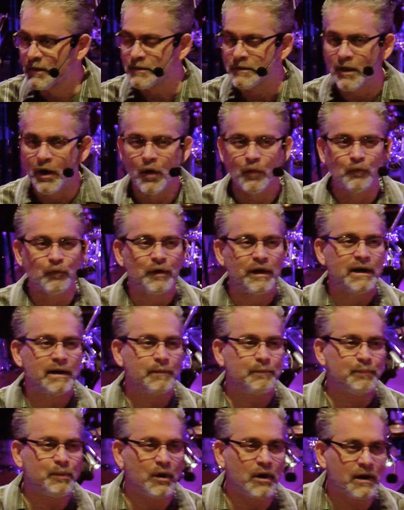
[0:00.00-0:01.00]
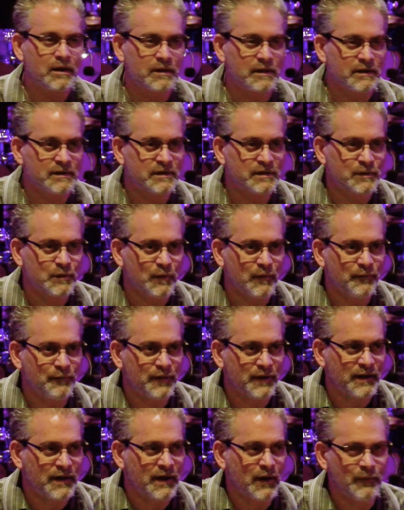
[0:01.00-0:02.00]
don't read a book, listen to a
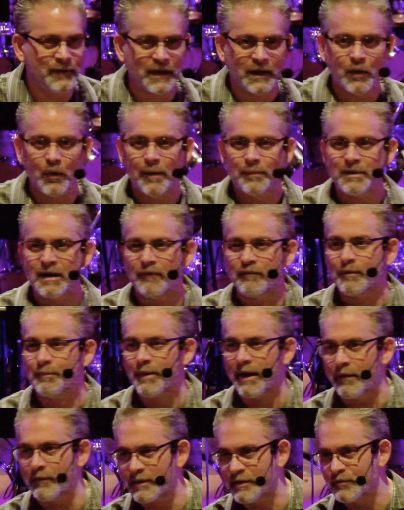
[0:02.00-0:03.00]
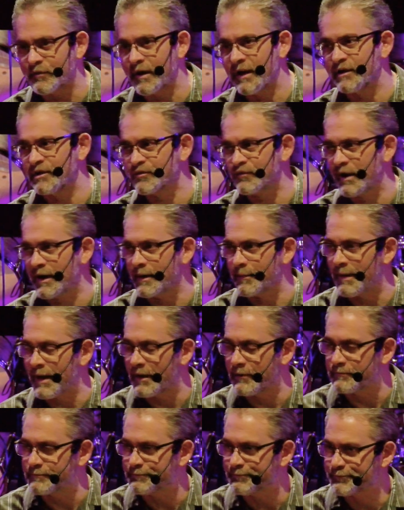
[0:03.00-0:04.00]
video, and then go up to every parent and try to straighten them
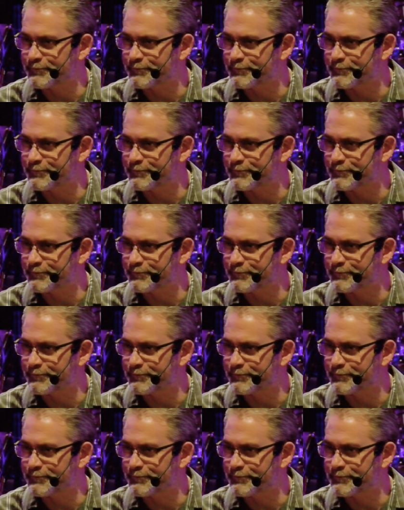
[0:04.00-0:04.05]
out.